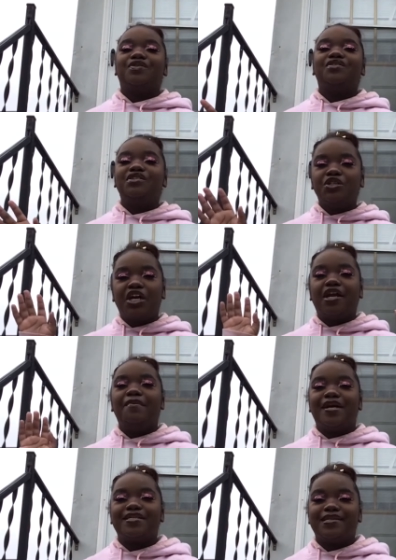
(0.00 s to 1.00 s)
You're gonna
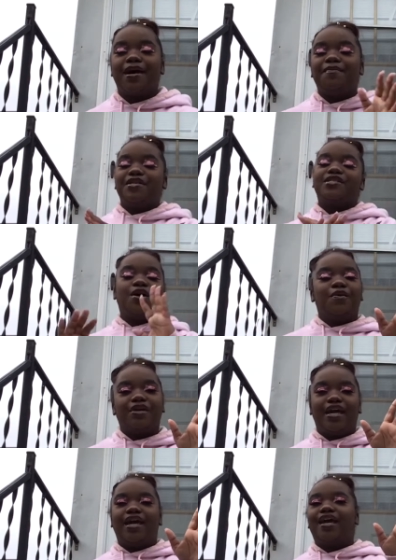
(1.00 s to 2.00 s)
mess up. It's
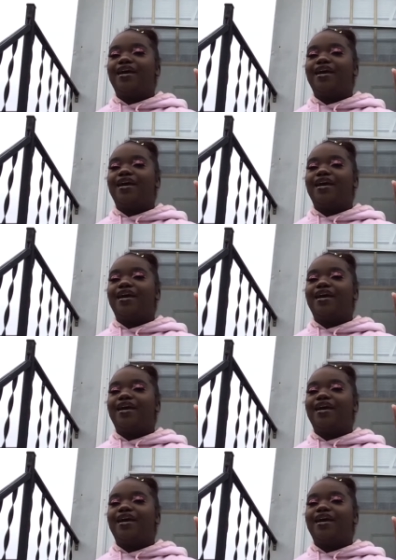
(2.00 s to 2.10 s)
okay.